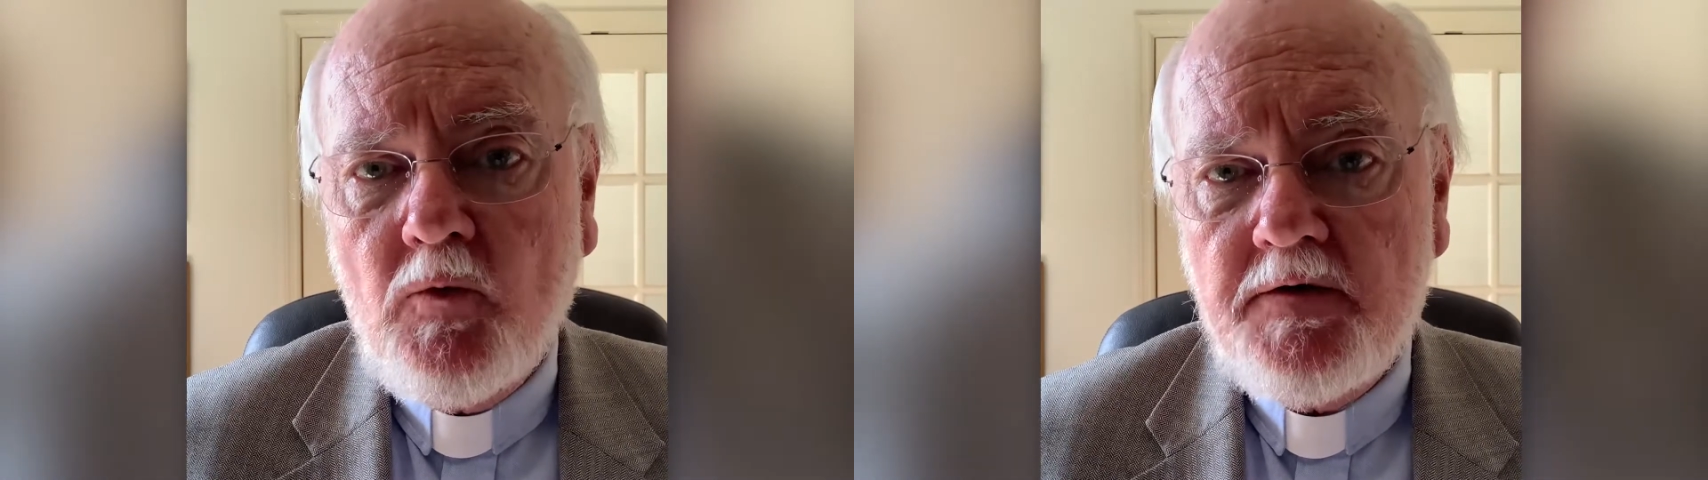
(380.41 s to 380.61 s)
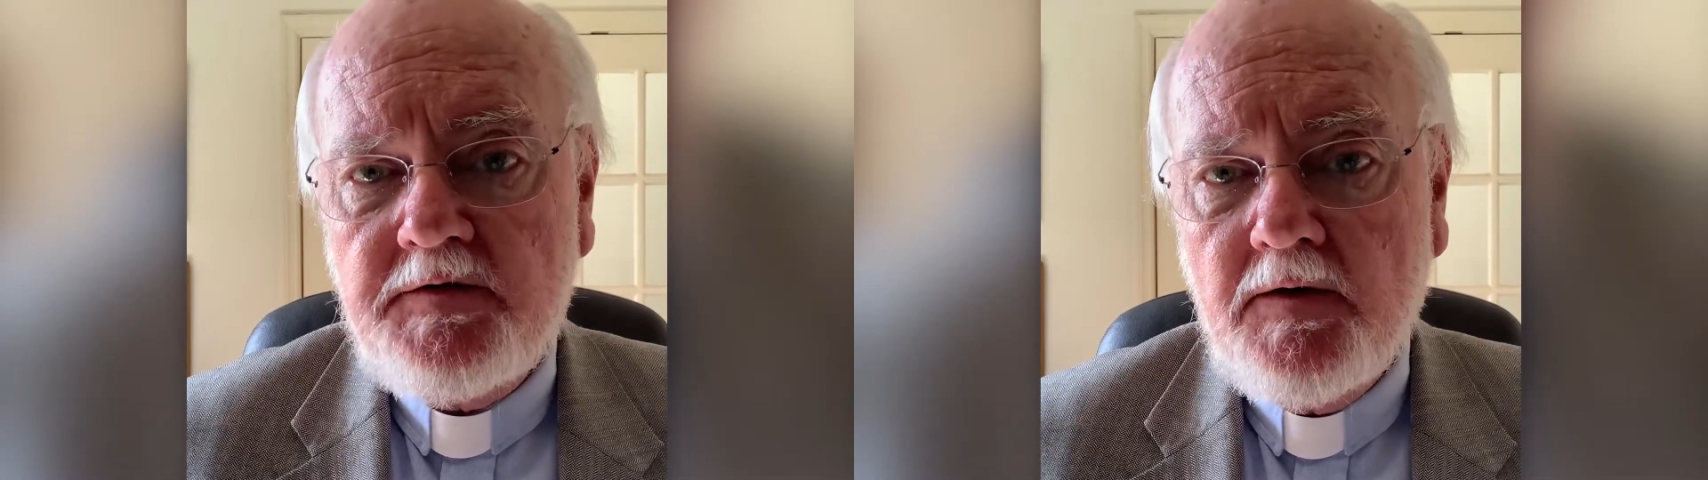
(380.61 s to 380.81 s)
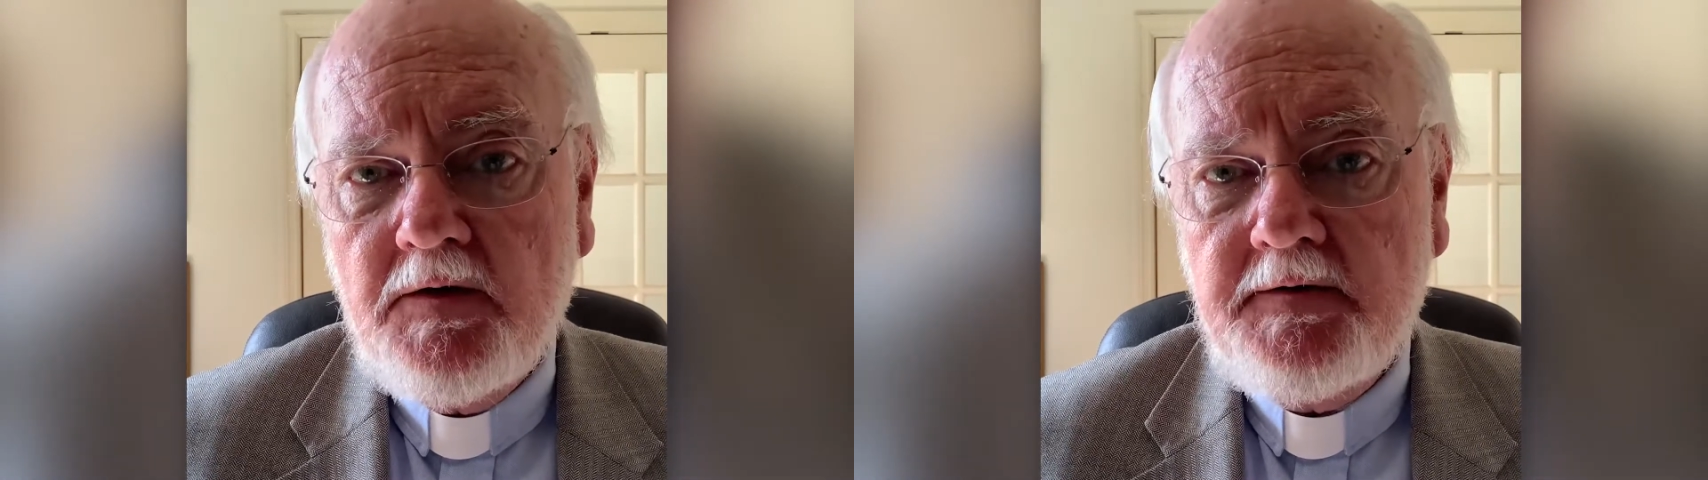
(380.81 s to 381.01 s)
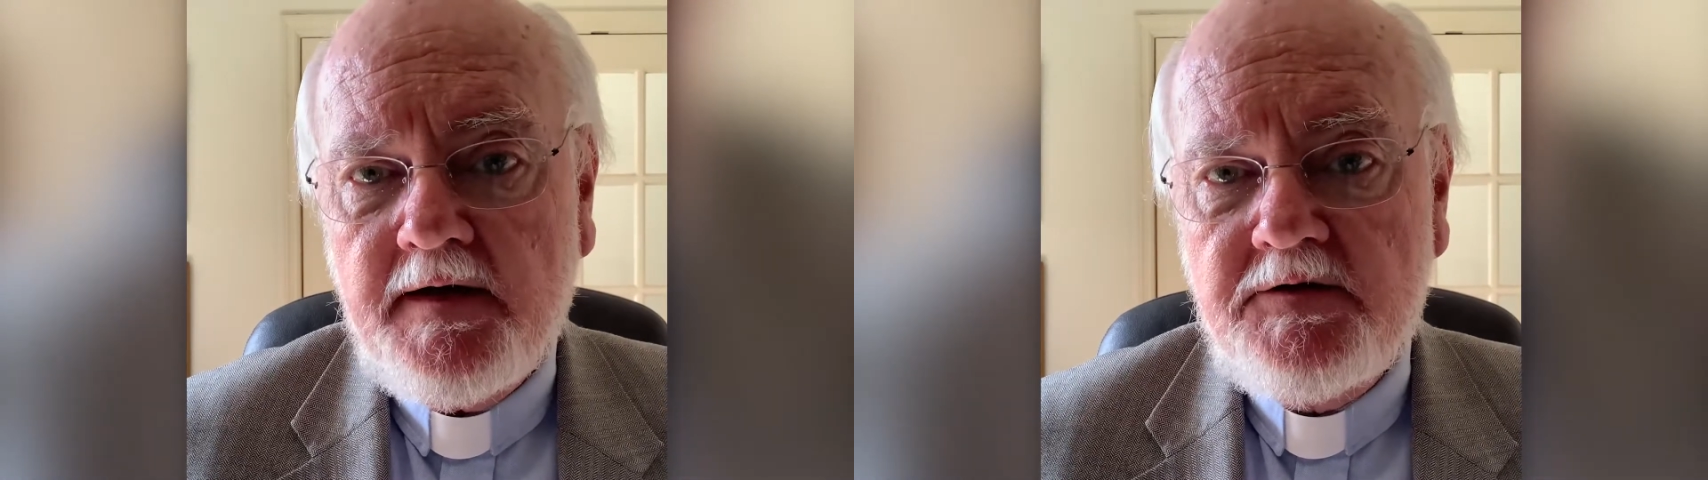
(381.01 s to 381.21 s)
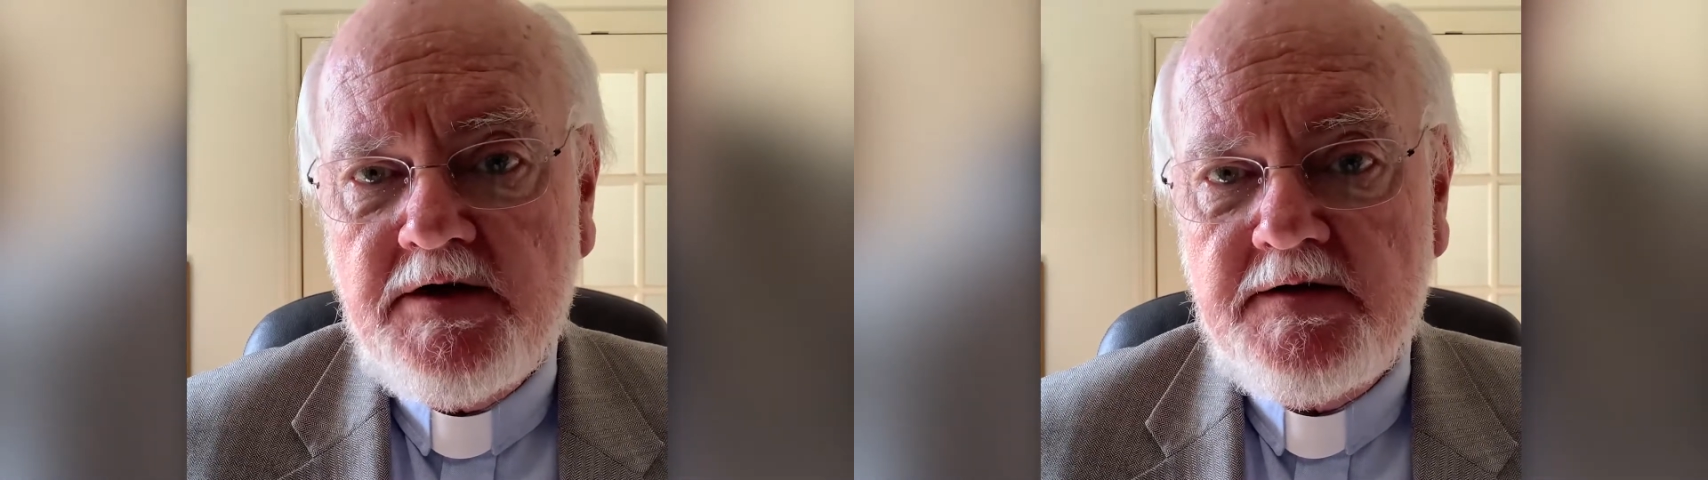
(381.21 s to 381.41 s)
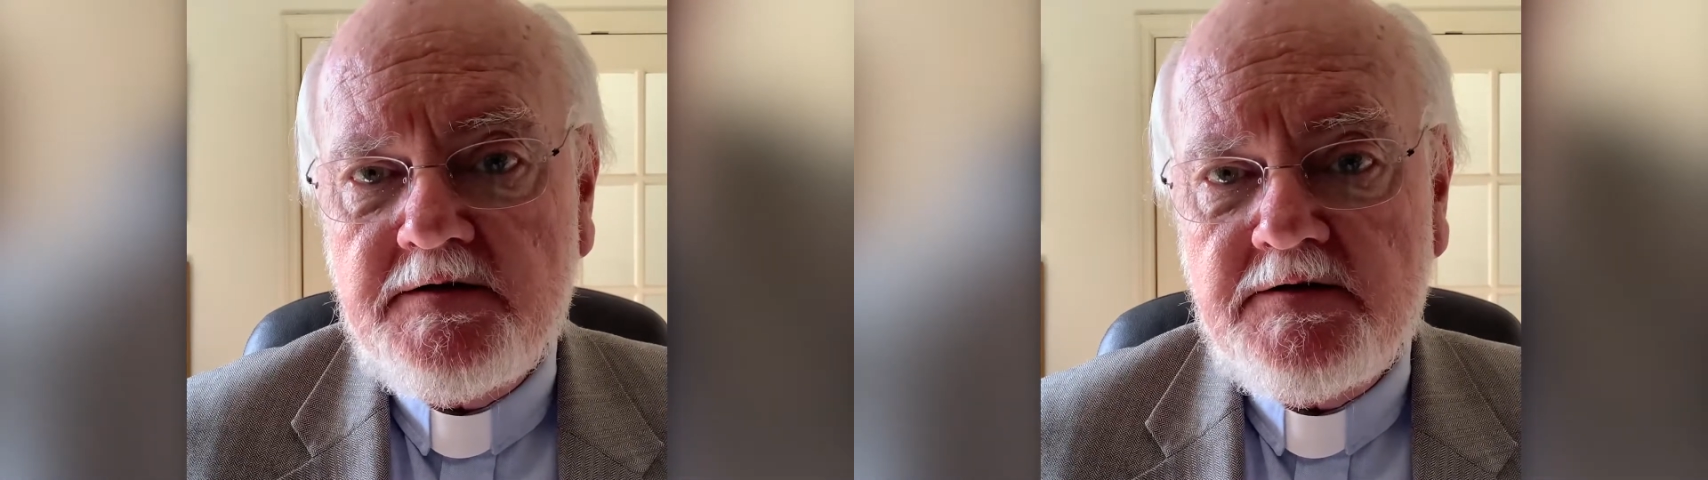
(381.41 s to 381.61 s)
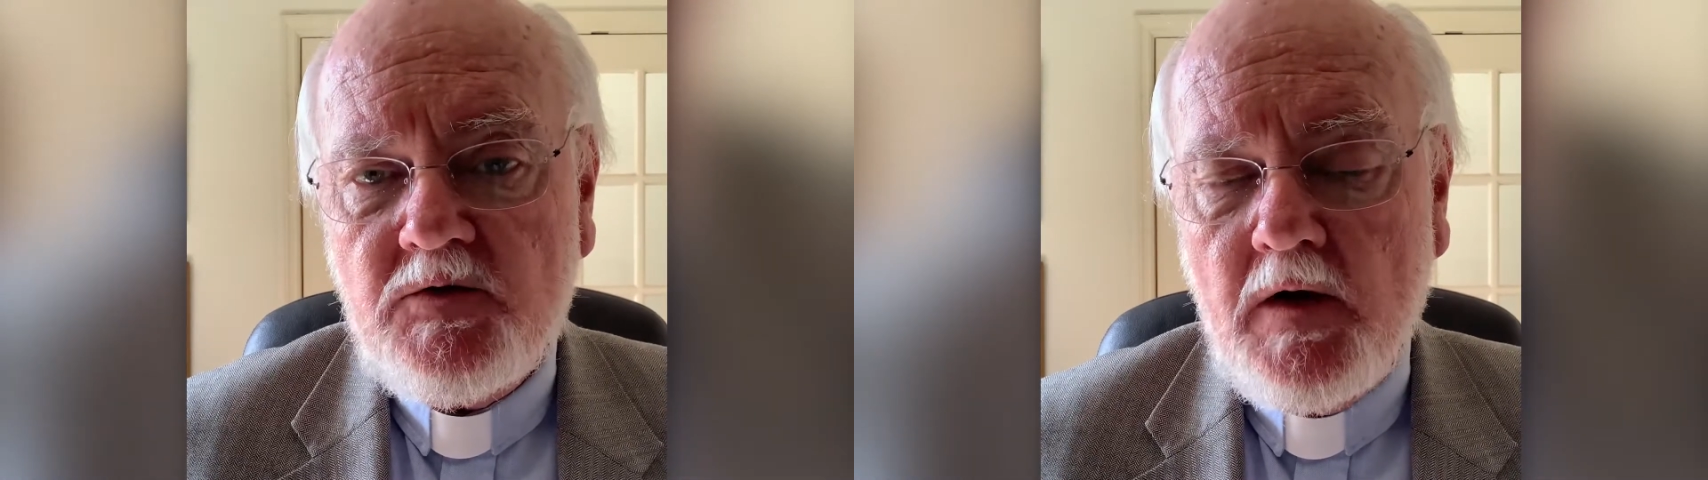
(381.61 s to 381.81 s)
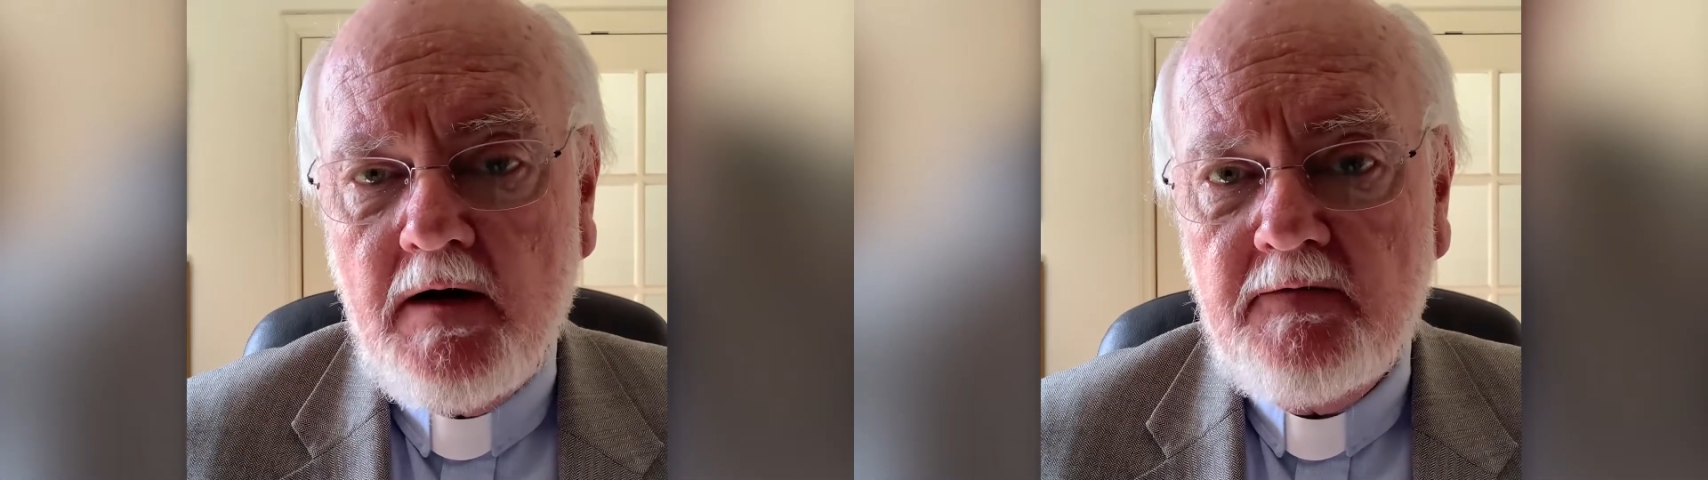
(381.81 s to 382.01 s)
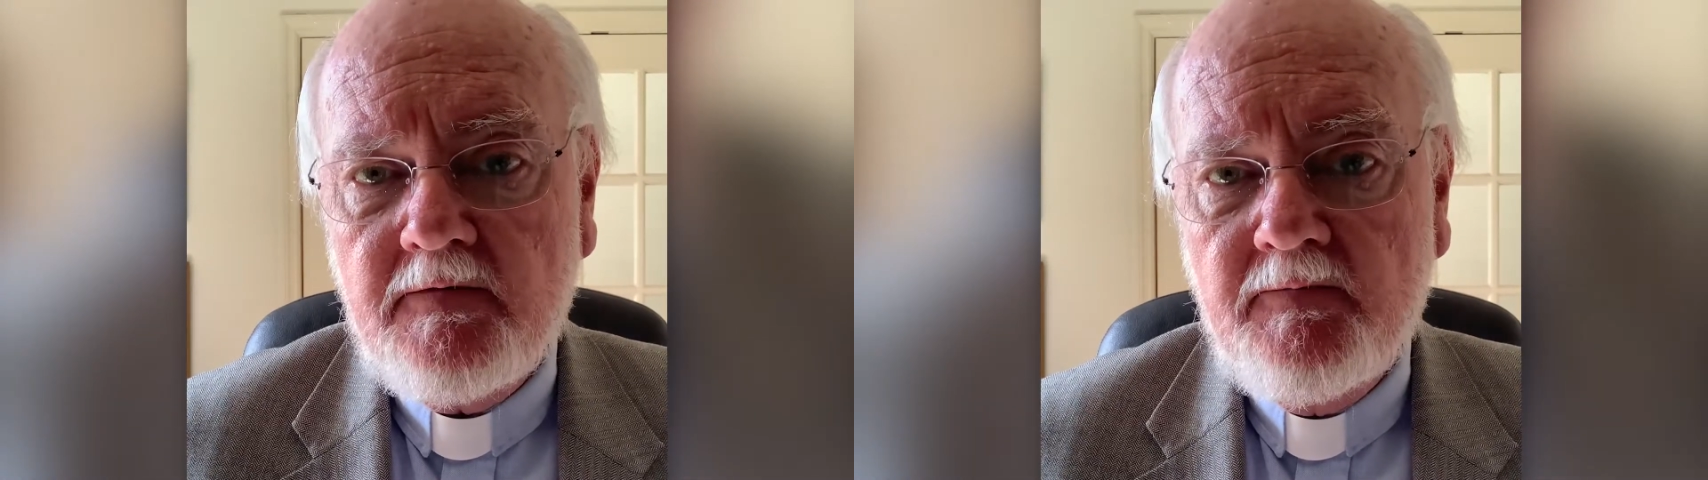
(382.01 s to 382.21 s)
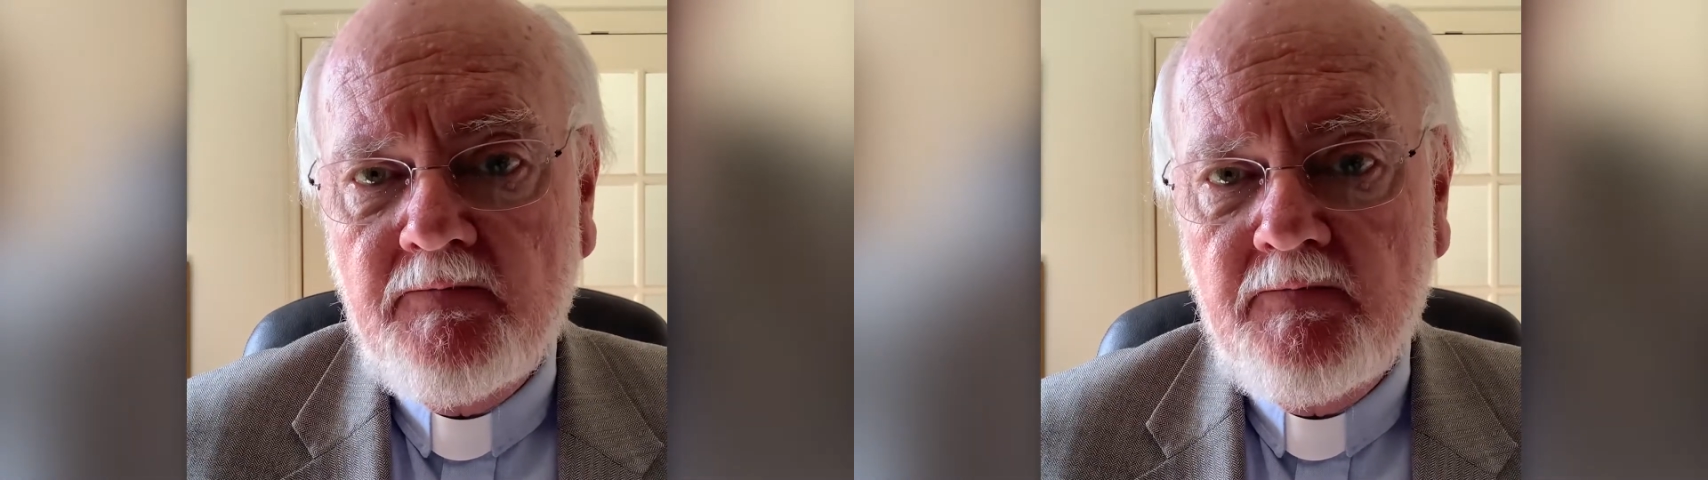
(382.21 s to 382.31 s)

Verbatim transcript: we're told in Genesis 12,